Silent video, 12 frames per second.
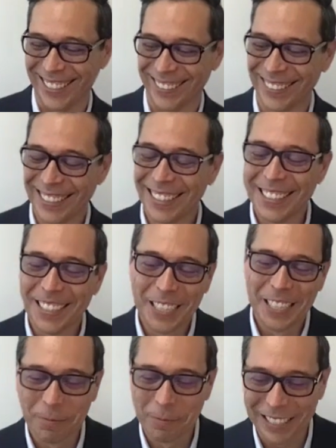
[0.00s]
so,
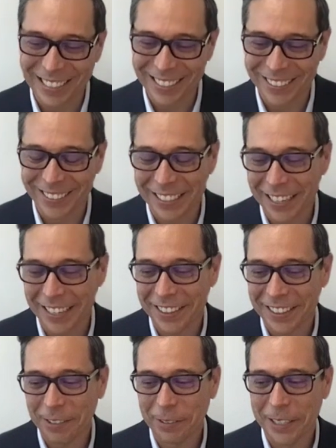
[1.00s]
but you know, I, I
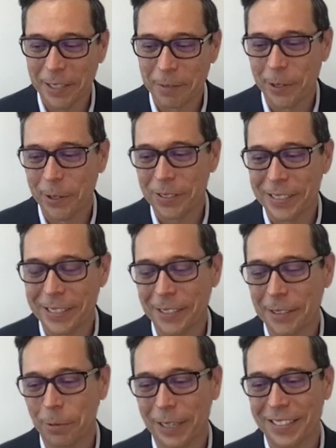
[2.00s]
think one of the most near
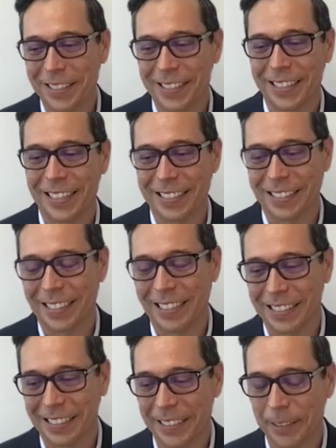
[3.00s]
and present things
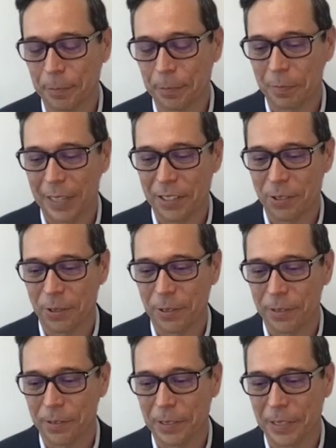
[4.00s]
that um, that sort
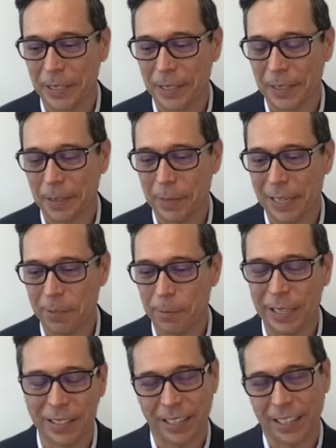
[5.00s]
of uh, makes me
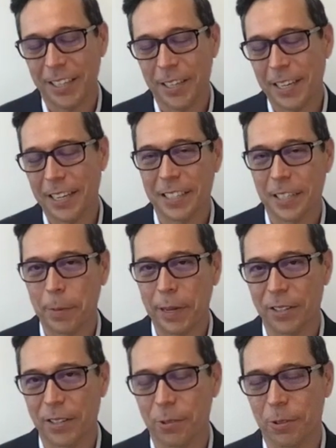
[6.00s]
excited is
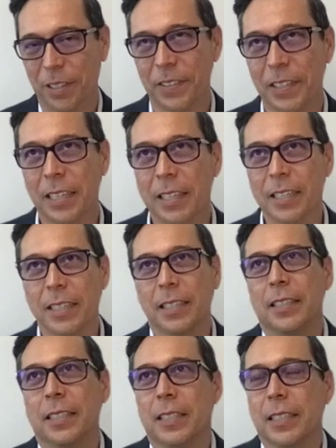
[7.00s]
about sort of
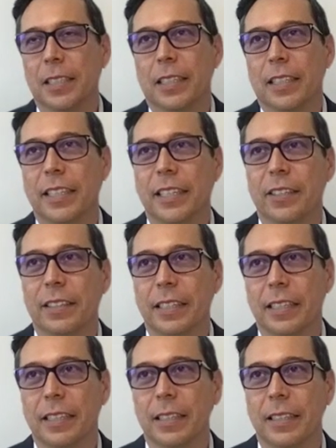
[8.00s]
you know
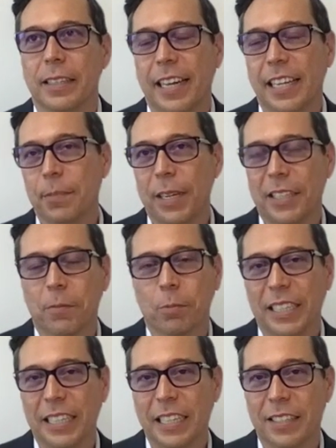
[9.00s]
the the aspect of
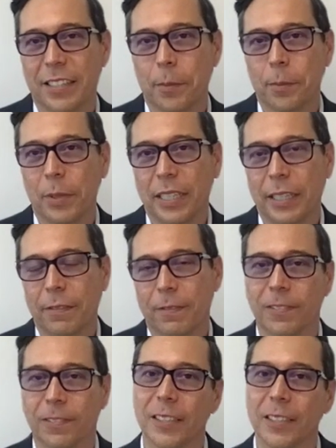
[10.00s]
bringing somebody
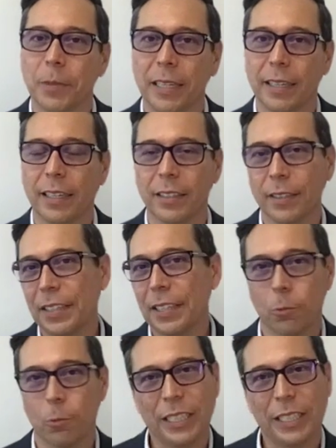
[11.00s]
from a living and
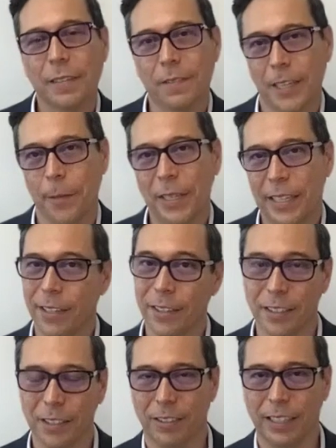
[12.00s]
working environment here
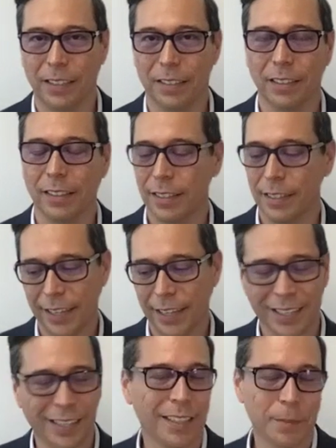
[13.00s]
on the ground let's
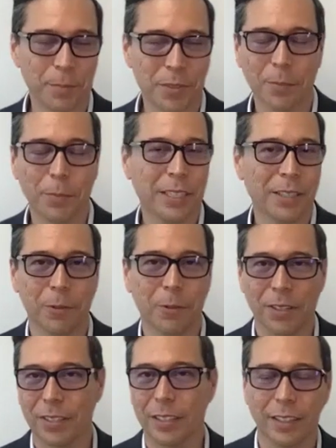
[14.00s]
say i'm somebody who
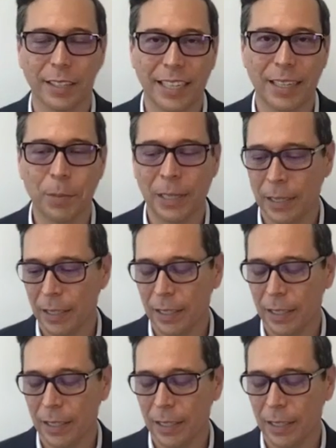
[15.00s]
works in the lab